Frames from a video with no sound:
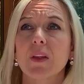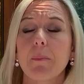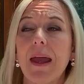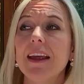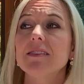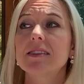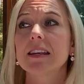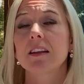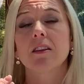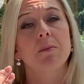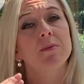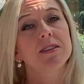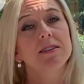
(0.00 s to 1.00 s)
pacing
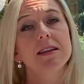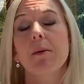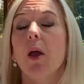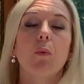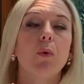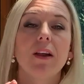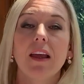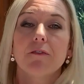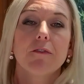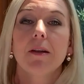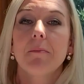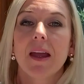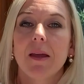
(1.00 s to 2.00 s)
them to sleep,
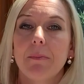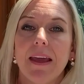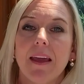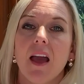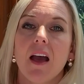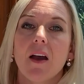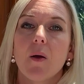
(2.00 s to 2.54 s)
whatever it may be.